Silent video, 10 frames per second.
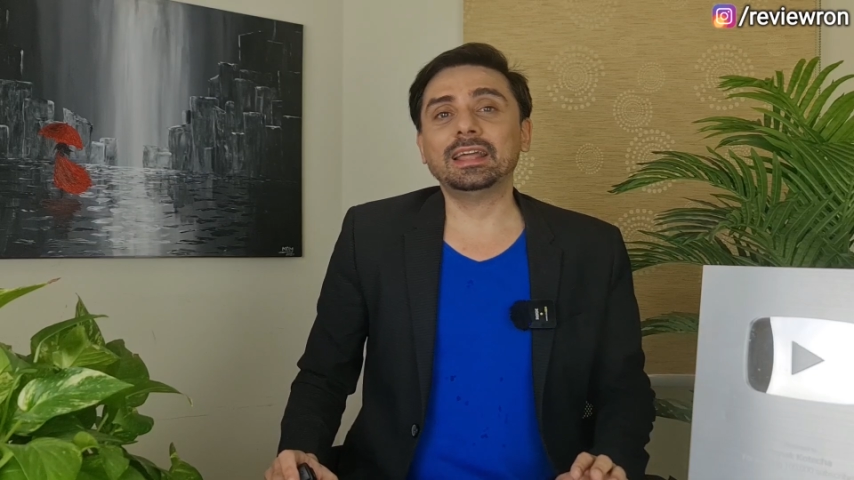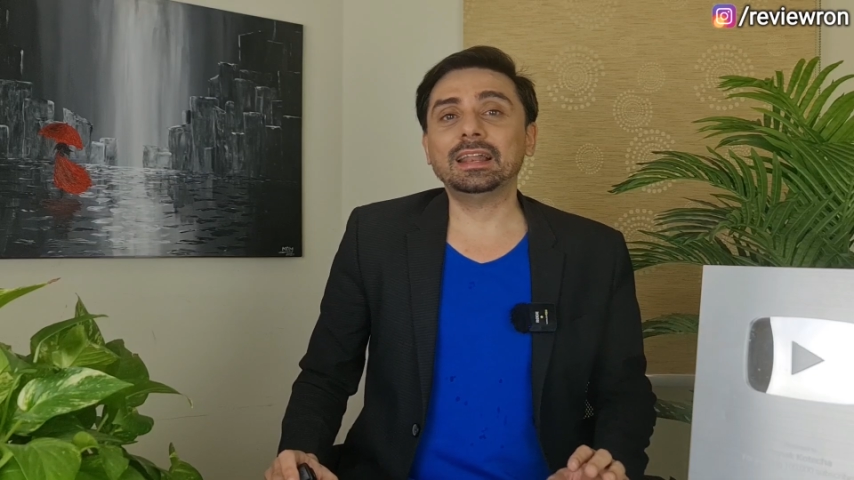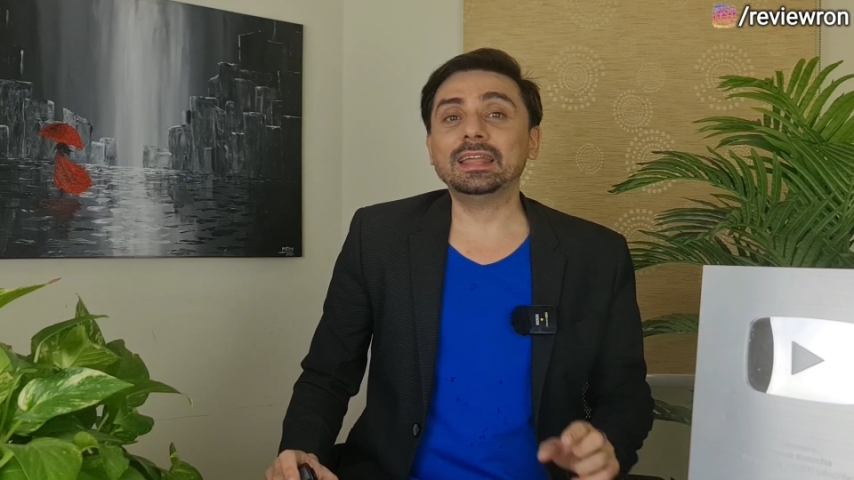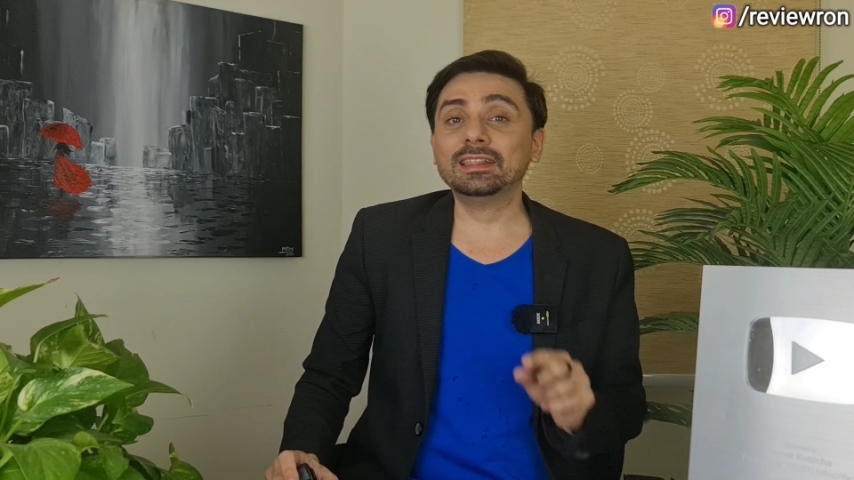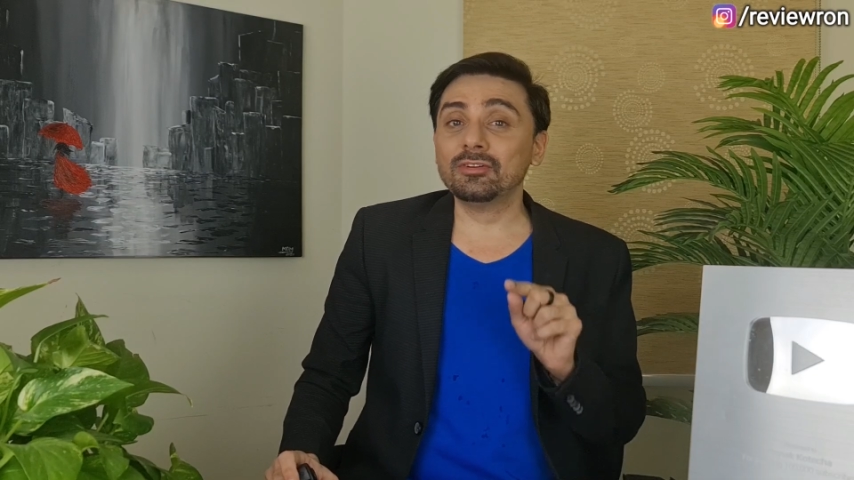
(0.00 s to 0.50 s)
in
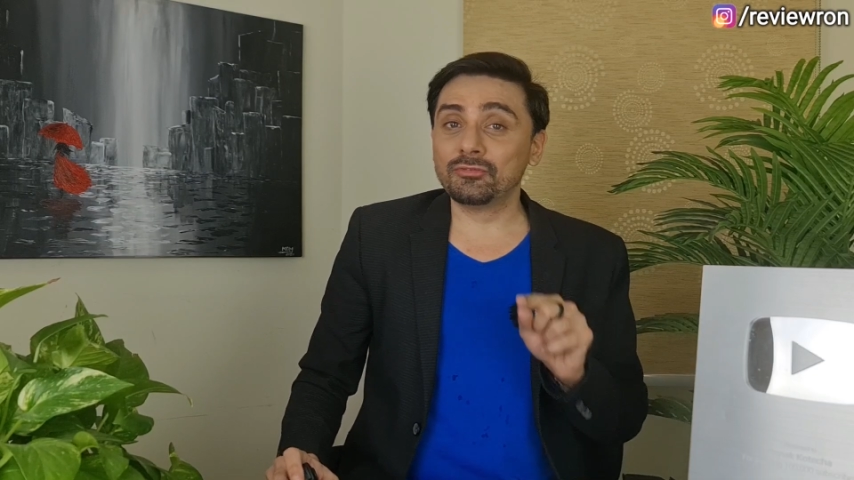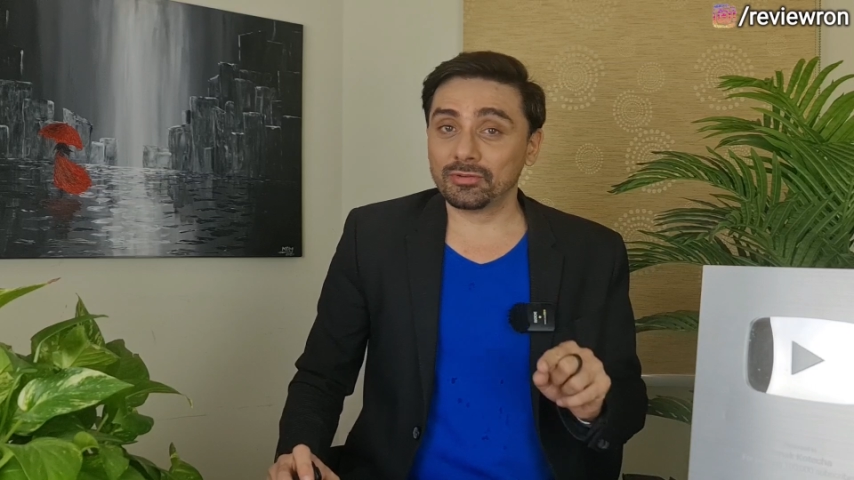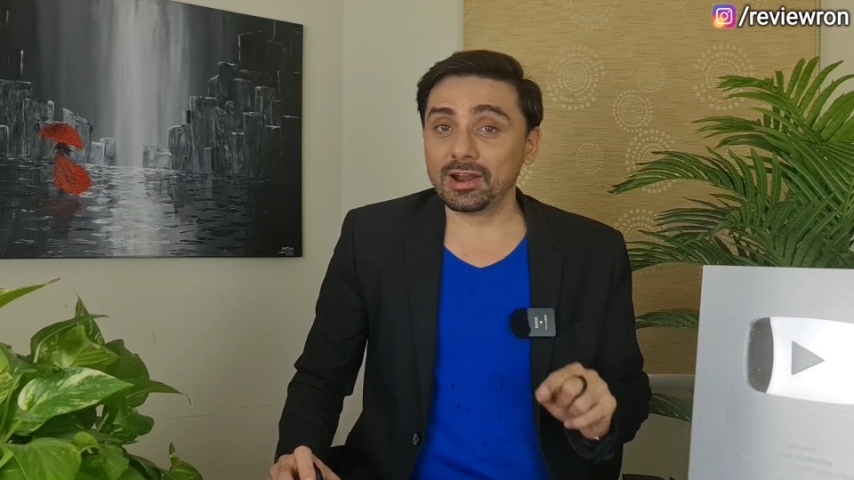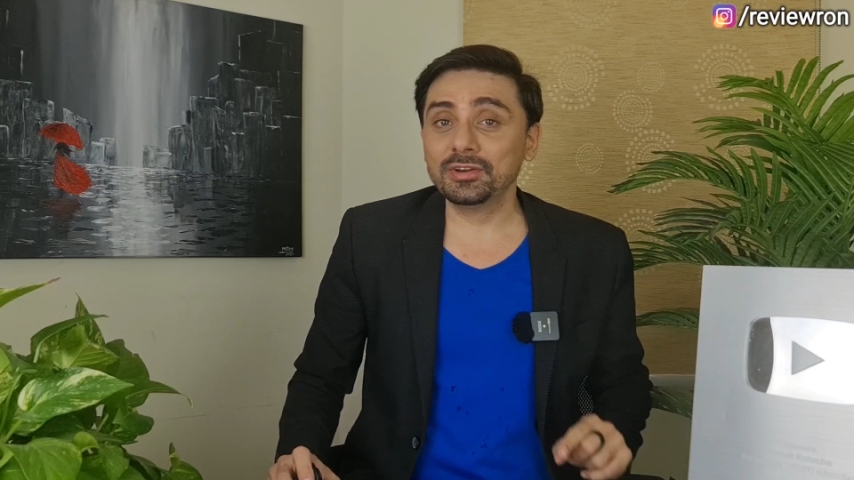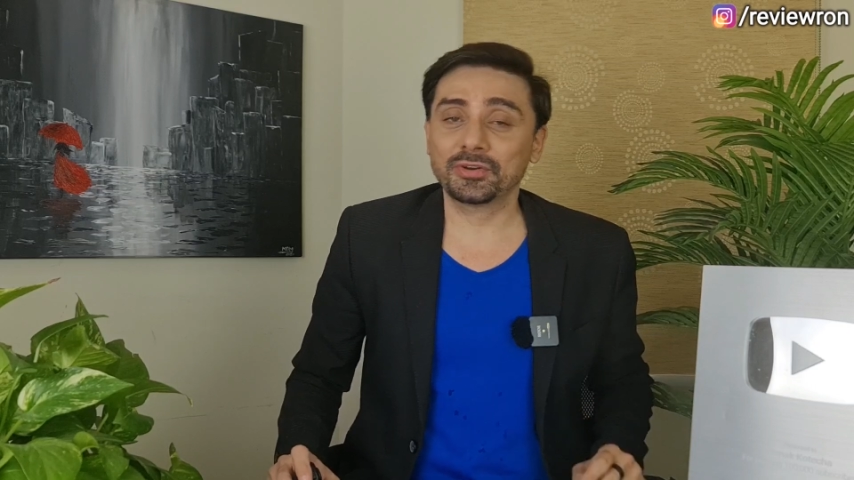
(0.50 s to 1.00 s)
Delhi in the
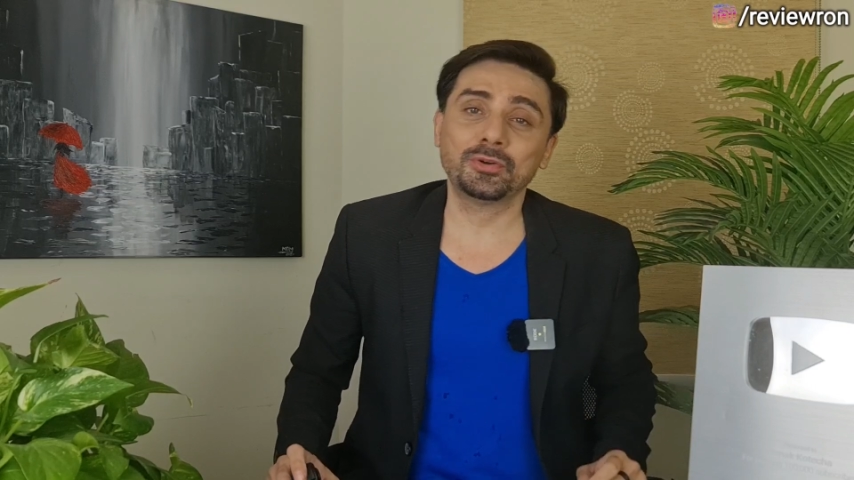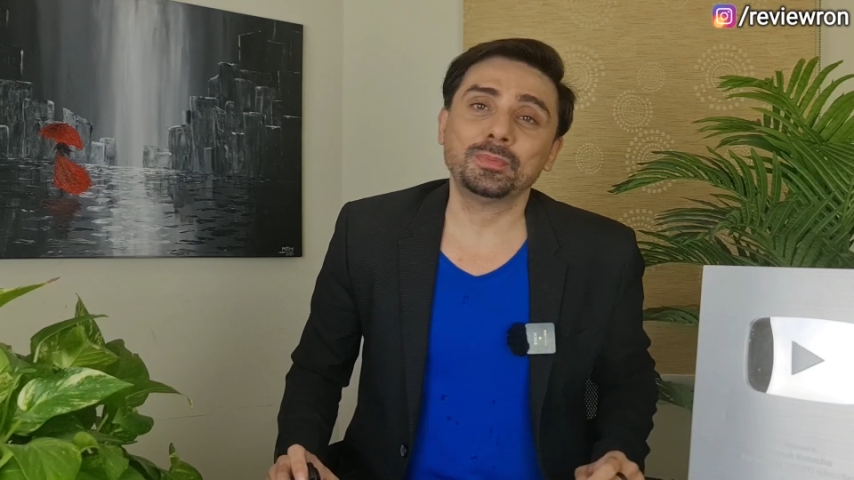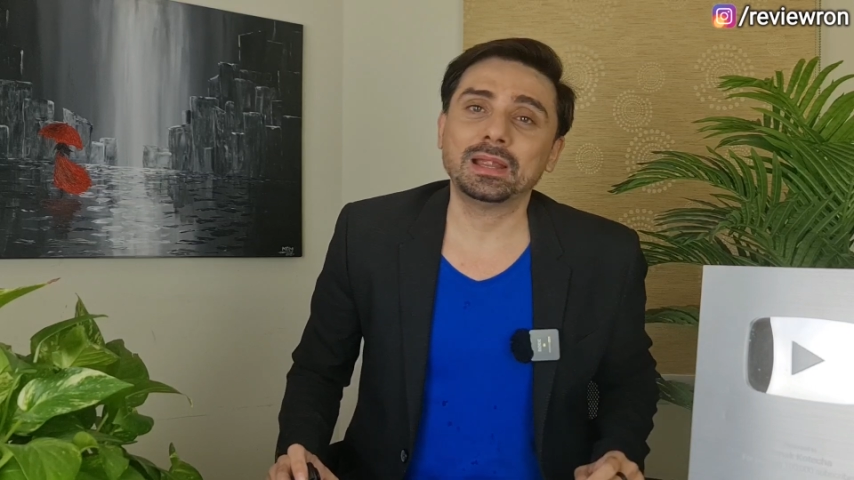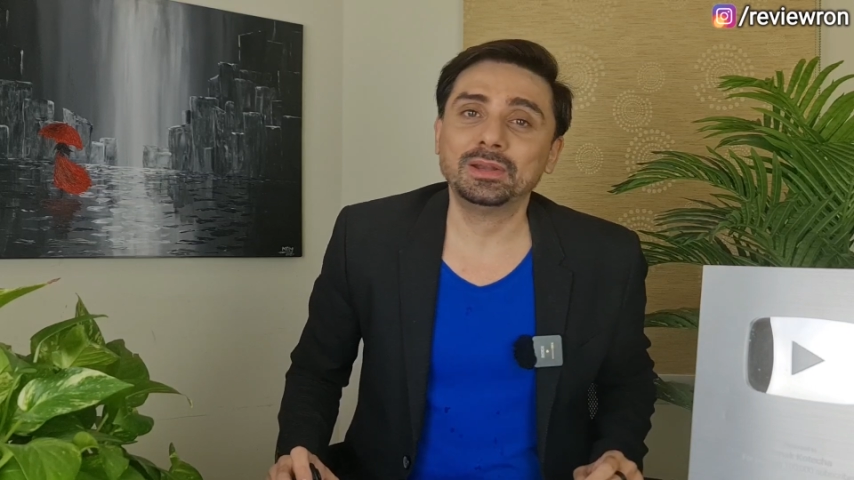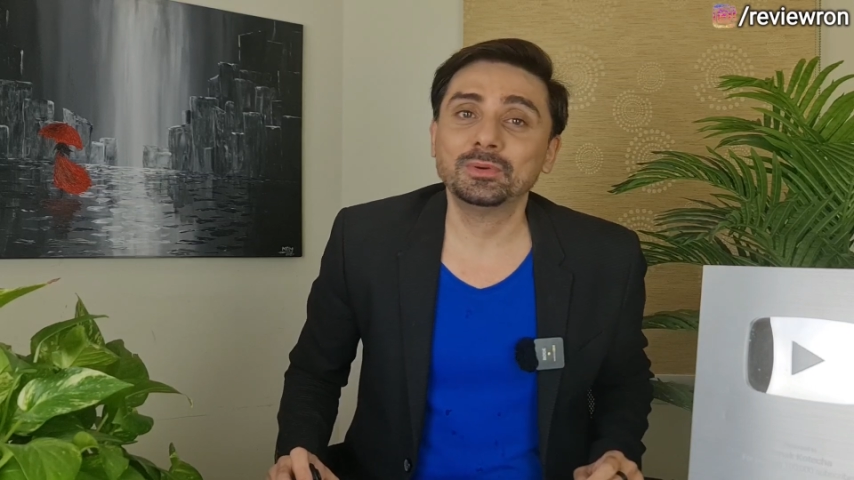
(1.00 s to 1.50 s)
front row,
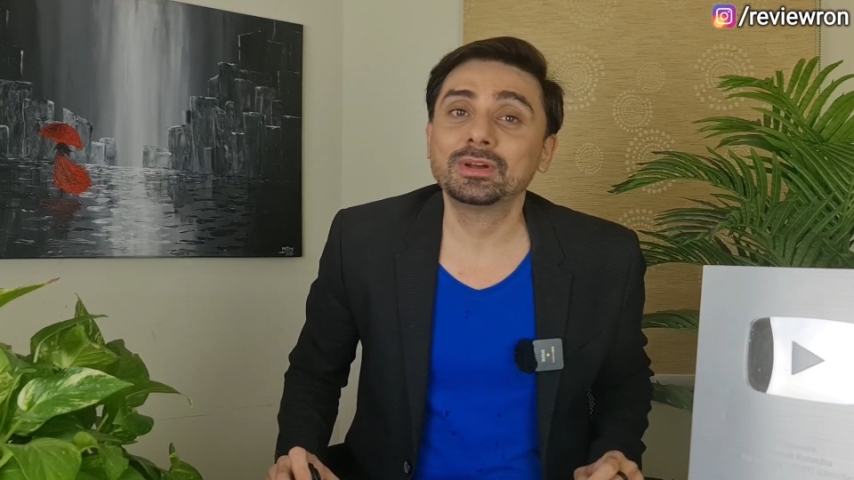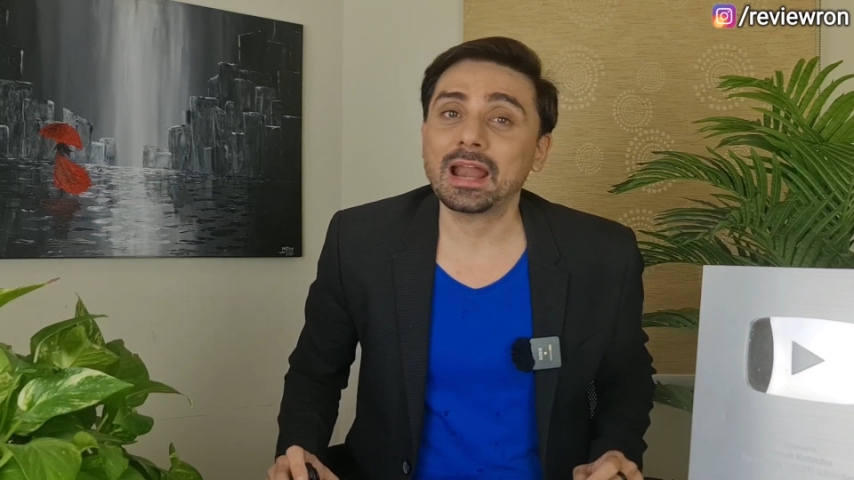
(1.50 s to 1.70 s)
mind you,